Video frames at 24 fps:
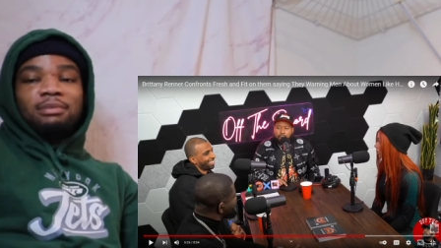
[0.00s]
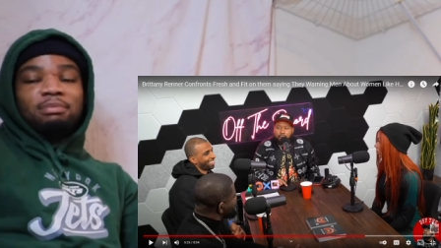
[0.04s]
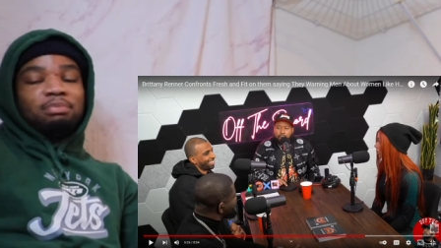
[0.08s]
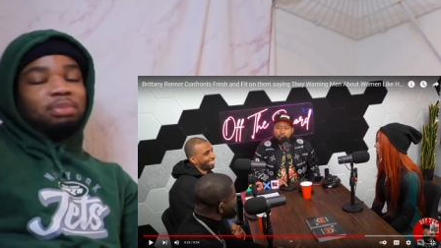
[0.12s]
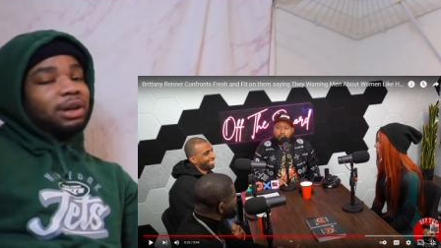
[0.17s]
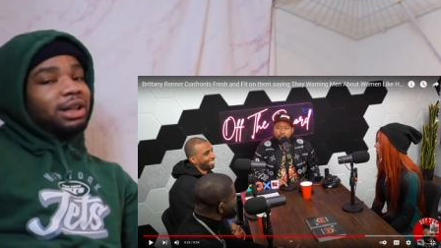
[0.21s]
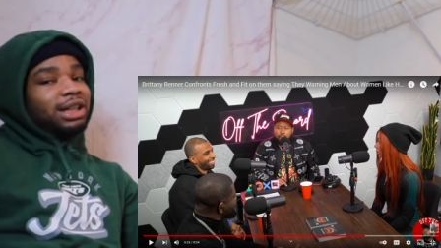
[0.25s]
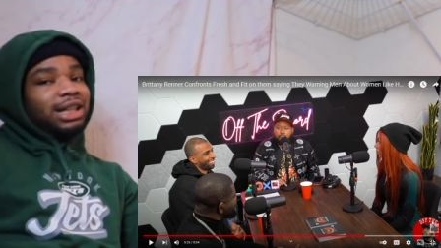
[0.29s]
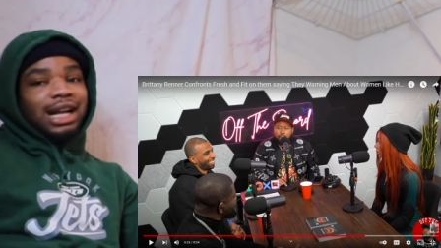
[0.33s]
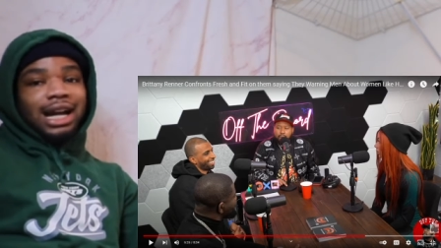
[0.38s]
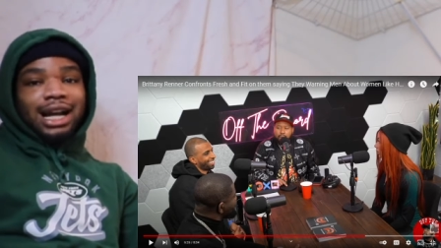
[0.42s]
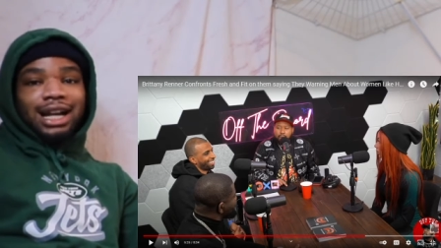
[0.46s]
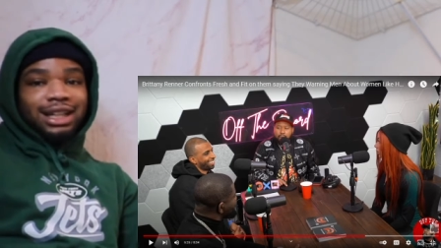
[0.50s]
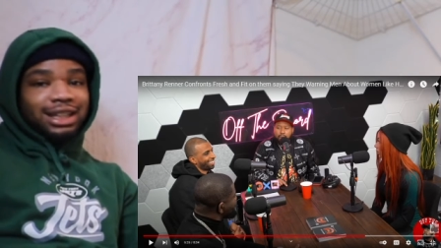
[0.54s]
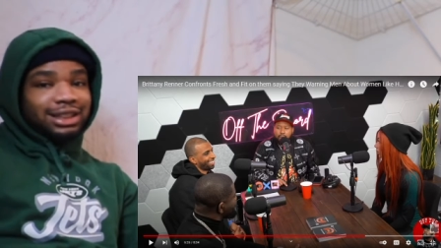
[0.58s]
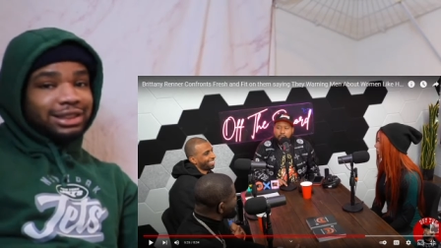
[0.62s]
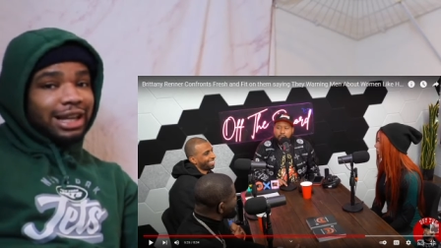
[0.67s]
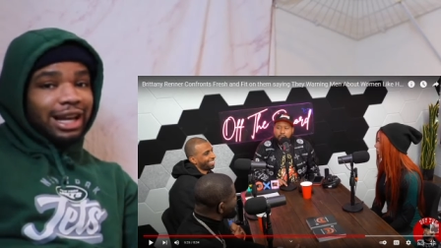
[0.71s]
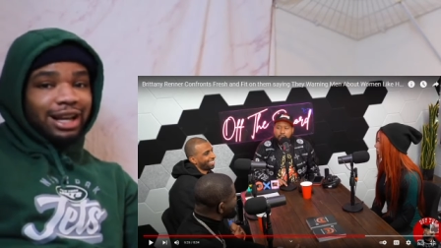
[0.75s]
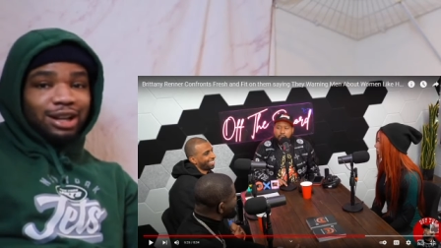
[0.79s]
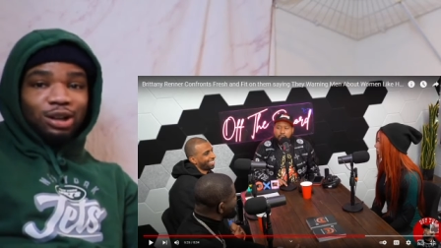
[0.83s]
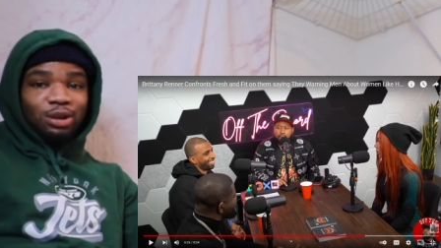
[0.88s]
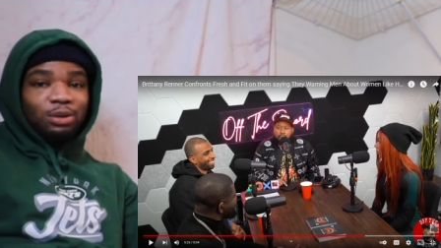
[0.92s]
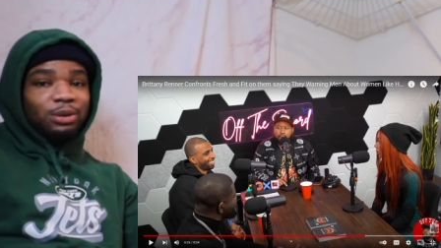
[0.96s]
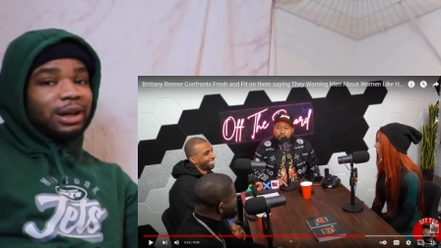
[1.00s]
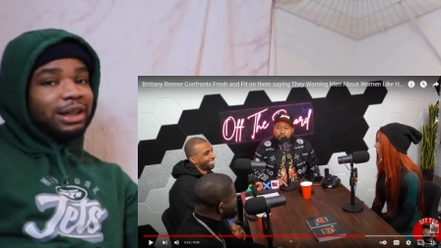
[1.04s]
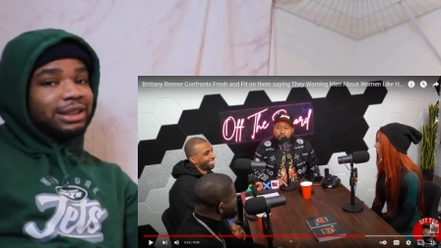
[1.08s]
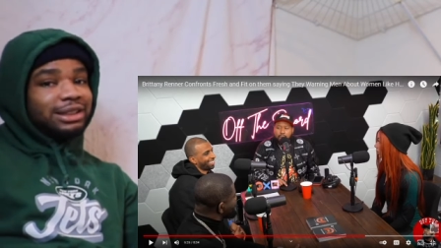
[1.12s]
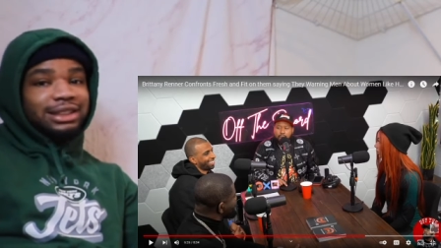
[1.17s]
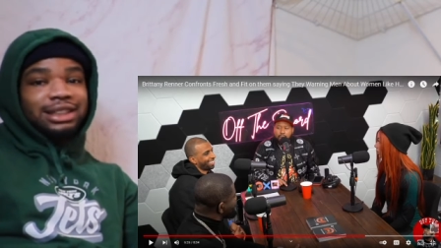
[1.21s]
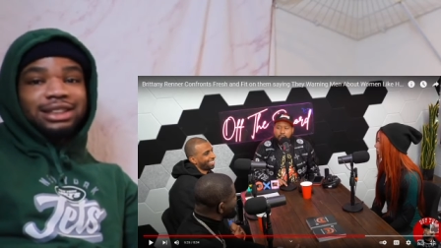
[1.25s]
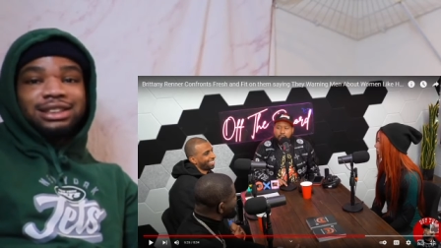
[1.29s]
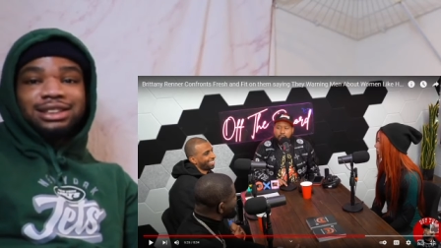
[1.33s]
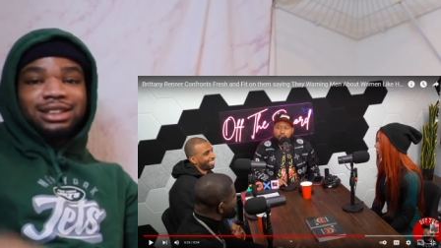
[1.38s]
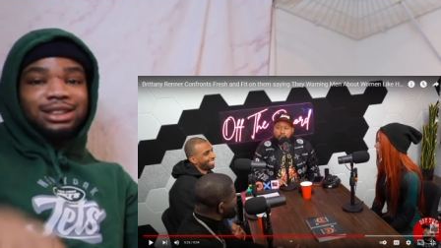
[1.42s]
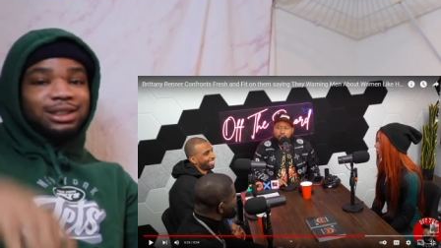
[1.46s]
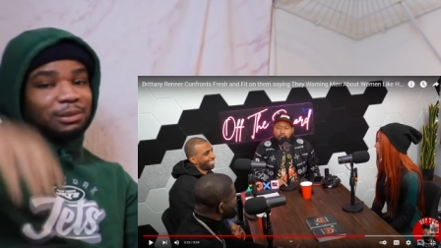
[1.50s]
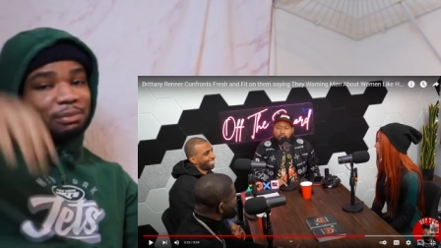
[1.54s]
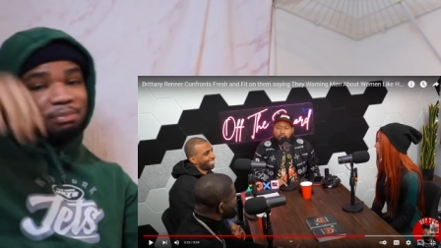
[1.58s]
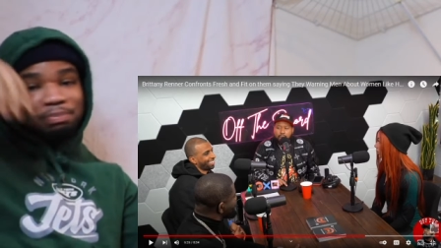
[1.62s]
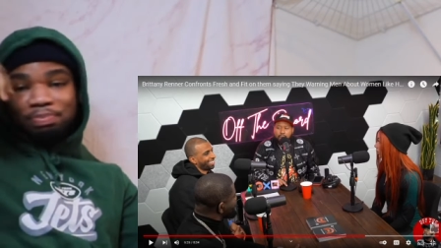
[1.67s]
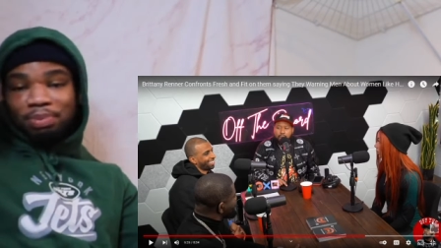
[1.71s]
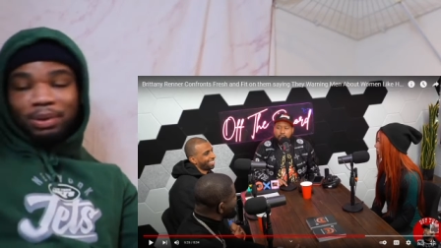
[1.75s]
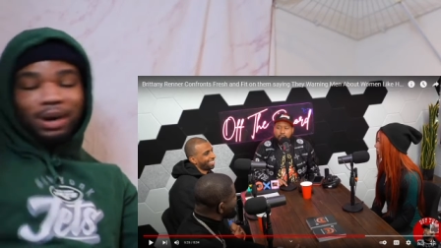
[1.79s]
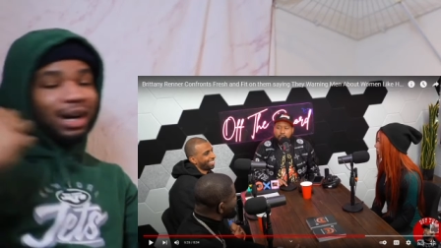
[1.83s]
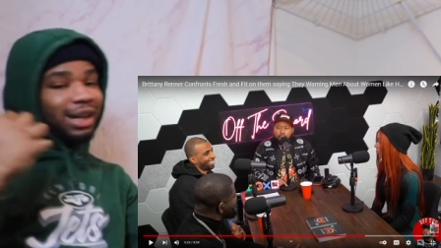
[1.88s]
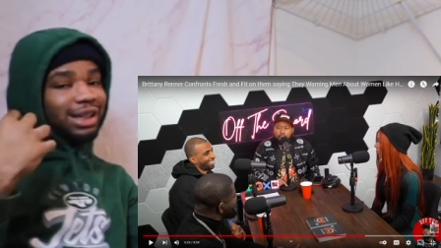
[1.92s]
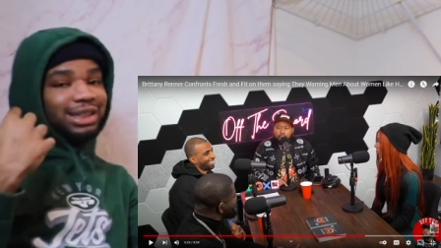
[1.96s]
Brittany had a 10-0 run. She's
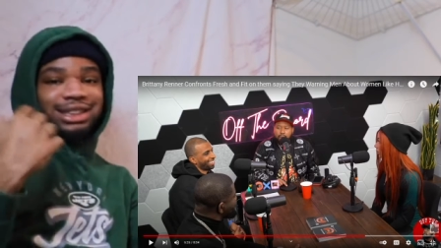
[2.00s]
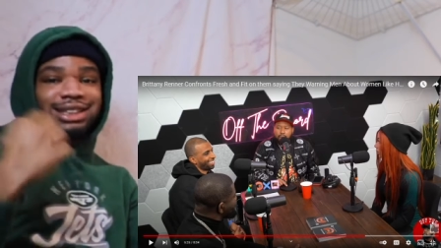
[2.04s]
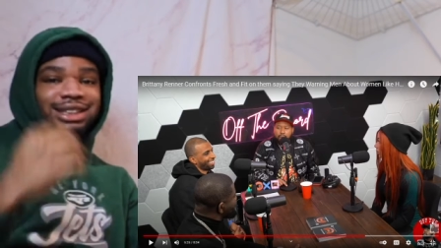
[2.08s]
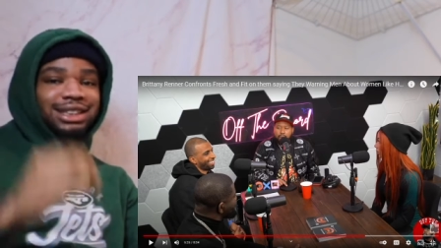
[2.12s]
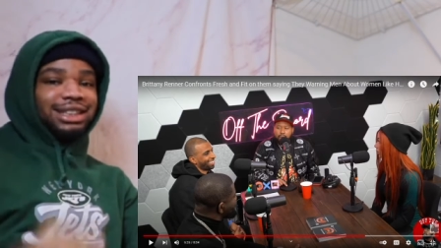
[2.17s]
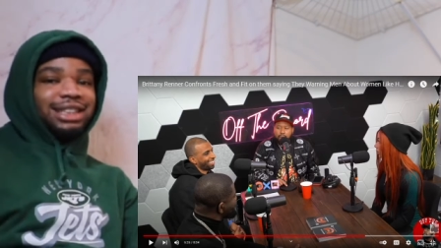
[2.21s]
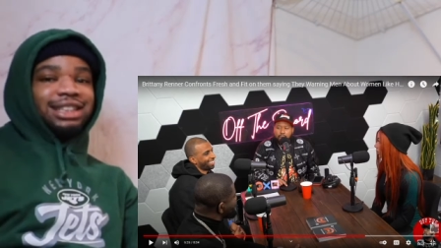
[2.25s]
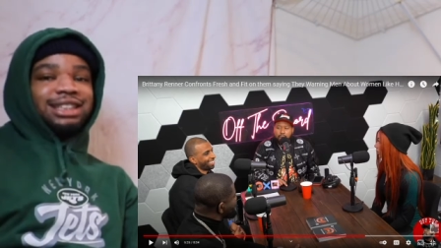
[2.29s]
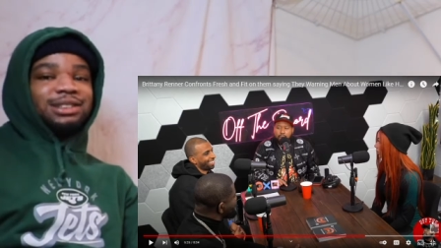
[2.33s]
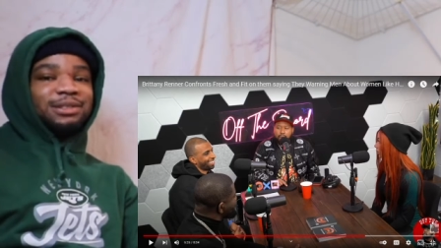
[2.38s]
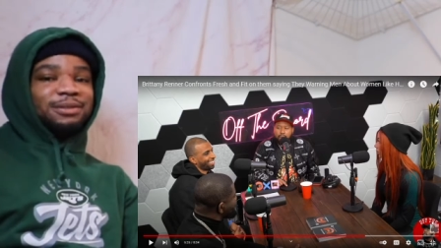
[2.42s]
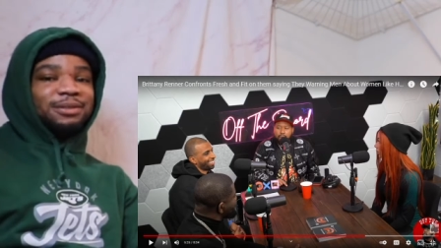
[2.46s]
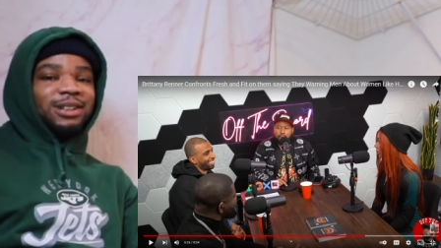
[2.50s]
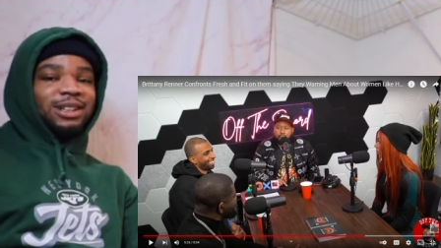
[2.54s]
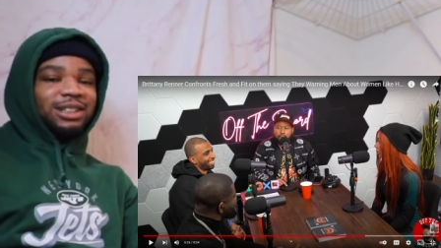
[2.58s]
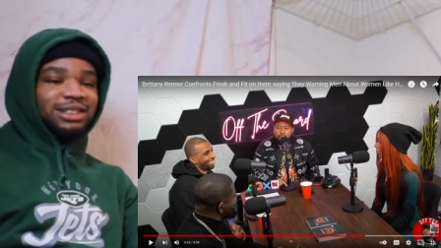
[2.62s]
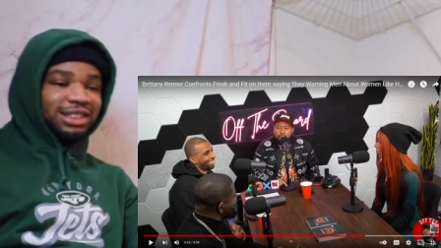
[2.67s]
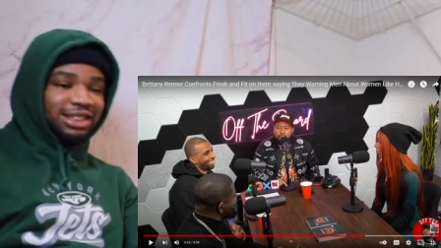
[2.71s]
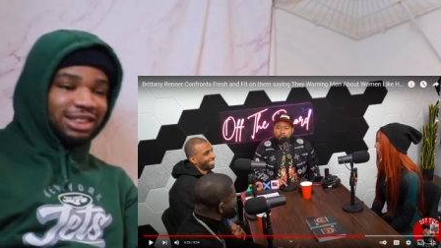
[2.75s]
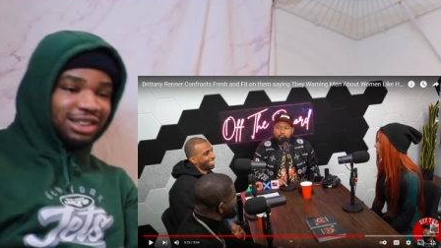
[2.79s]
just bodying niggas, bro.